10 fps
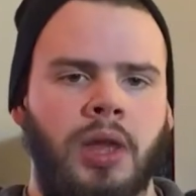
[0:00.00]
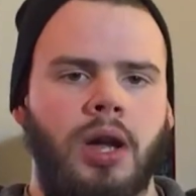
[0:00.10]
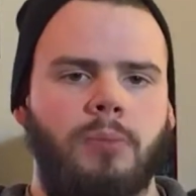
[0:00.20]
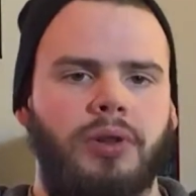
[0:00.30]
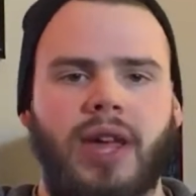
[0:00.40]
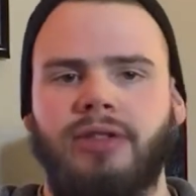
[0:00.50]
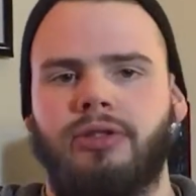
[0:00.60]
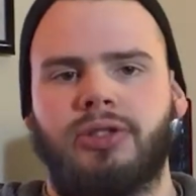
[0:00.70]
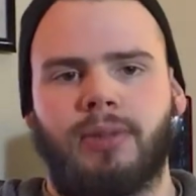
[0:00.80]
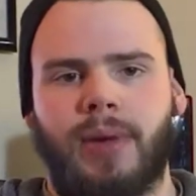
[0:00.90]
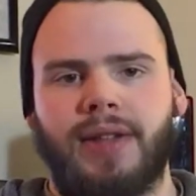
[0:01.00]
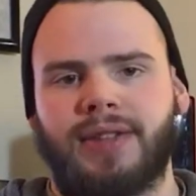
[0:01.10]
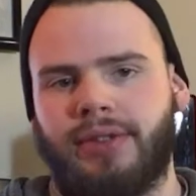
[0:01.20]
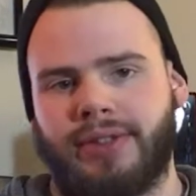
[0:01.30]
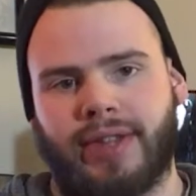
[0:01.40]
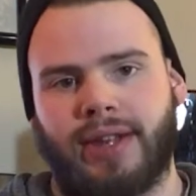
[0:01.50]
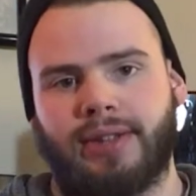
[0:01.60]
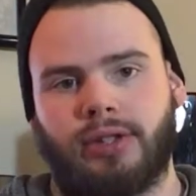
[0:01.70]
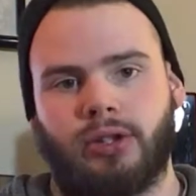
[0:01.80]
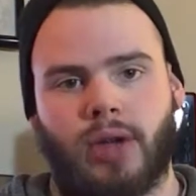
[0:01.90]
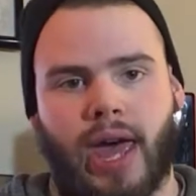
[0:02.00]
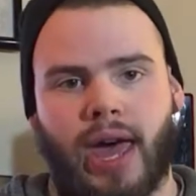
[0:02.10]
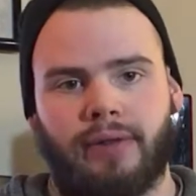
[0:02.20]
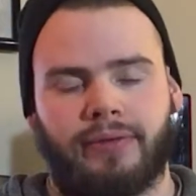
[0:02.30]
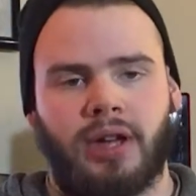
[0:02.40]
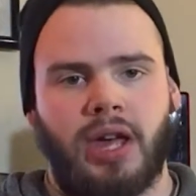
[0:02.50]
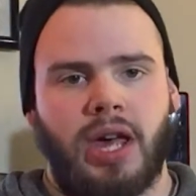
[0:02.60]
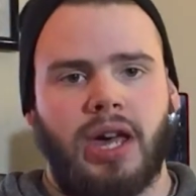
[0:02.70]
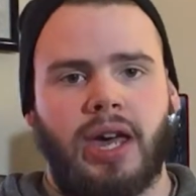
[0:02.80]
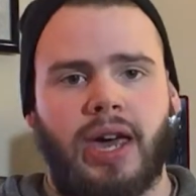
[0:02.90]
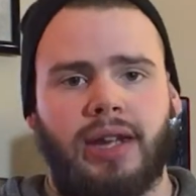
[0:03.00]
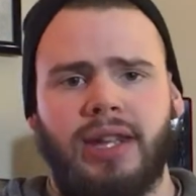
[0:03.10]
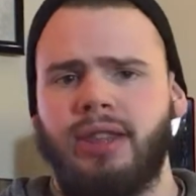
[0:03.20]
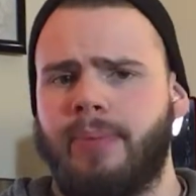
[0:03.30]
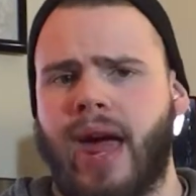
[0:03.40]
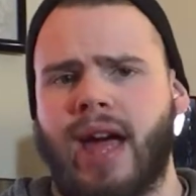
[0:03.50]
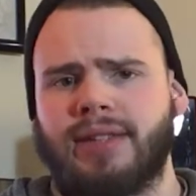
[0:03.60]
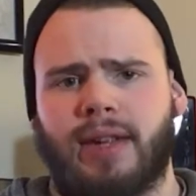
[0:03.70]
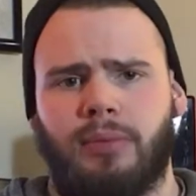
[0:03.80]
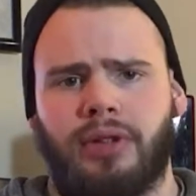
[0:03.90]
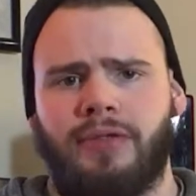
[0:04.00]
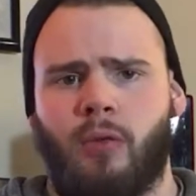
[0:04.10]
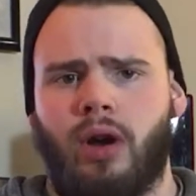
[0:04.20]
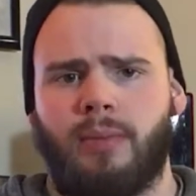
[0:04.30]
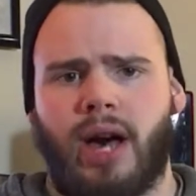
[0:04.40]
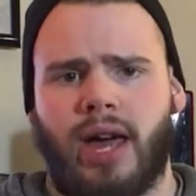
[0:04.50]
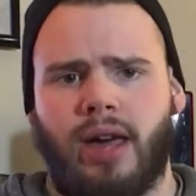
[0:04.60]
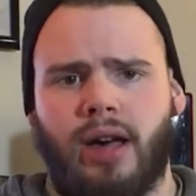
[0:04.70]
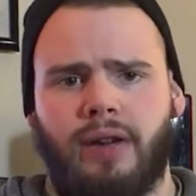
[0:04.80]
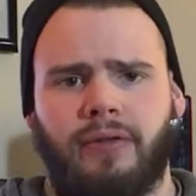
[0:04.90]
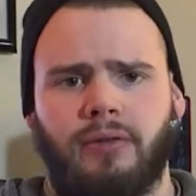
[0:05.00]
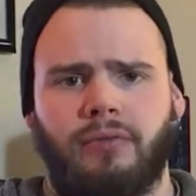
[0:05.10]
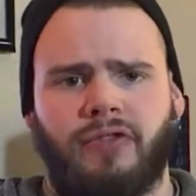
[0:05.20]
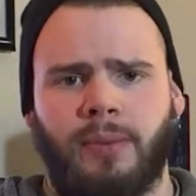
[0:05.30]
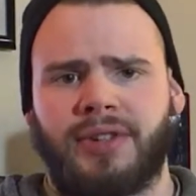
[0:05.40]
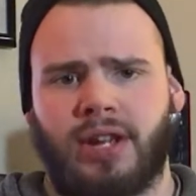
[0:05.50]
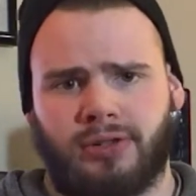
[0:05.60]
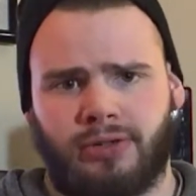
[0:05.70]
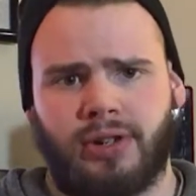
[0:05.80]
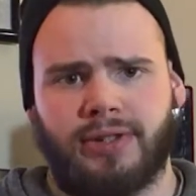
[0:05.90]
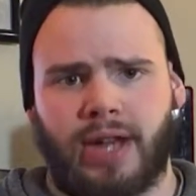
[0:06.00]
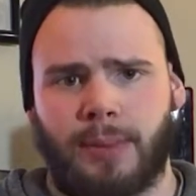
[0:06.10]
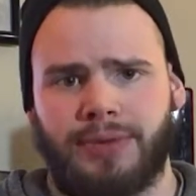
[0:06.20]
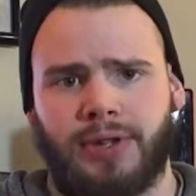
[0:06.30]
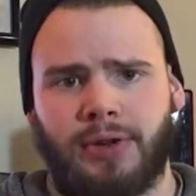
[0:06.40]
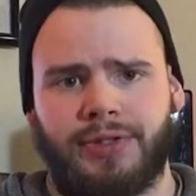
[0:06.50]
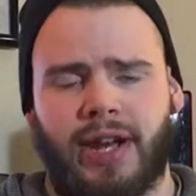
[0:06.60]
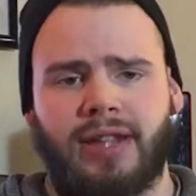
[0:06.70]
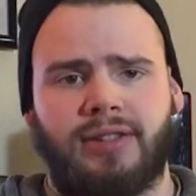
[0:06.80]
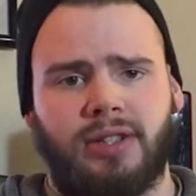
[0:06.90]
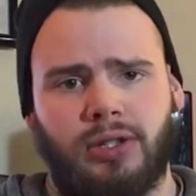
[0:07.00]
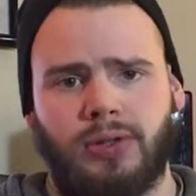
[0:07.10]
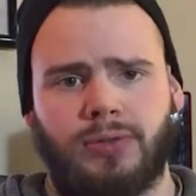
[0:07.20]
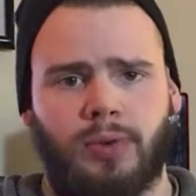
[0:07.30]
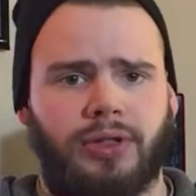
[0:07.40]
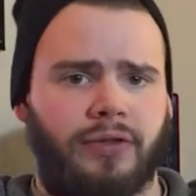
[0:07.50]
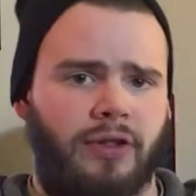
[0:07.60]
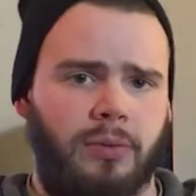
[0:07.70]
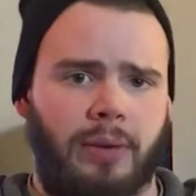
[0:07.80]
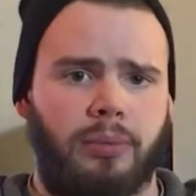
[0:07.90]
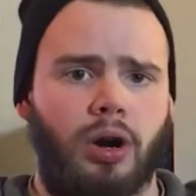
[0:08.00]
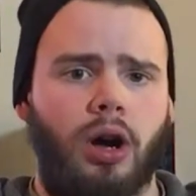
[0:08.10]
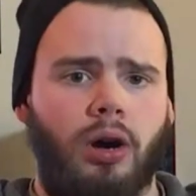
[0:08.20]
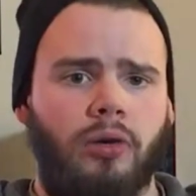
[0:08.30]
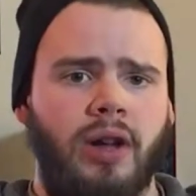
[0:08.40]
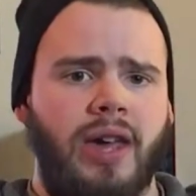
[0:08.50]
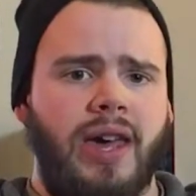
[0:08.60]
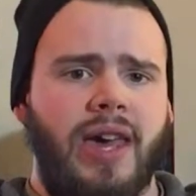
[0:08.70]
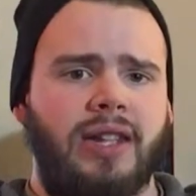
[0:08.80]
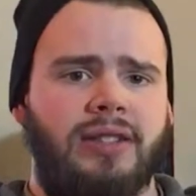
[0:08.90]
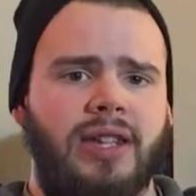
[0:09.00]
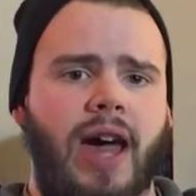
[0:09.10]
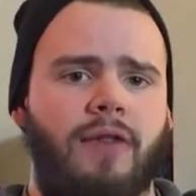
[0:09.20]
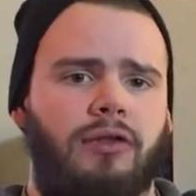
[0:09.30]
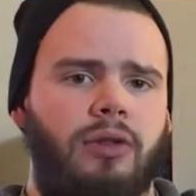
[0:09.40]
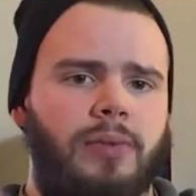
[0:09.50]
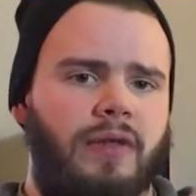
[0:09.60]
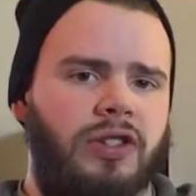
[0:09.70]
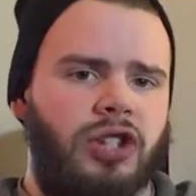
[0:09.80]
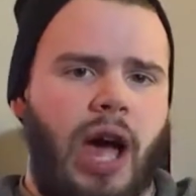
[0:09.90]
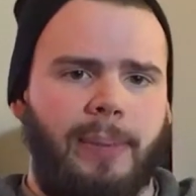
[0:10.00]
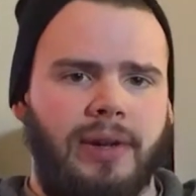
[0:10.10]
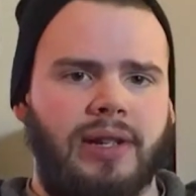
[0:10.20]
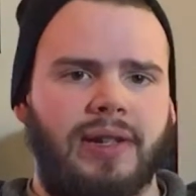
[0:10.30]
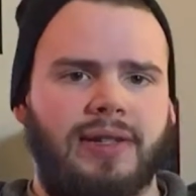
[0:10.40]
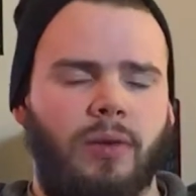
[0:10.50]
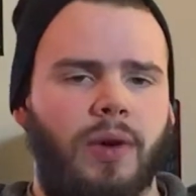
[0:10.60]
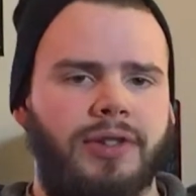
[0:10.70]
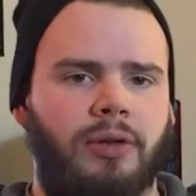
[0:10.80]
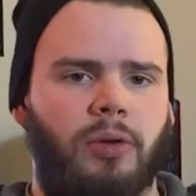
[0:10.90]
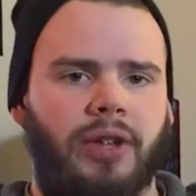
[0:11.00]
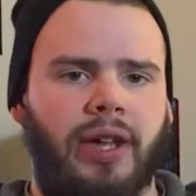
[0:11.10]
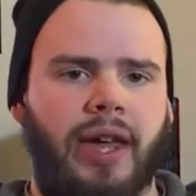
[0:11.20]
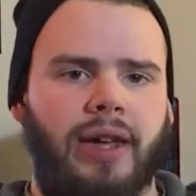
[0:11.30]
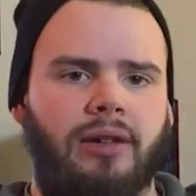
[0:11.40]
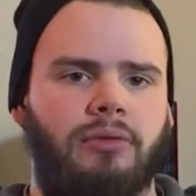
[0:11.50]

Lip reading: but that just depends on the settings that you have. And in the past, I believe one of my Film Discussion Thursday episodes that I did use with the FiLMiC Pro, it did have a little bit of a choppiness. It wasn't really a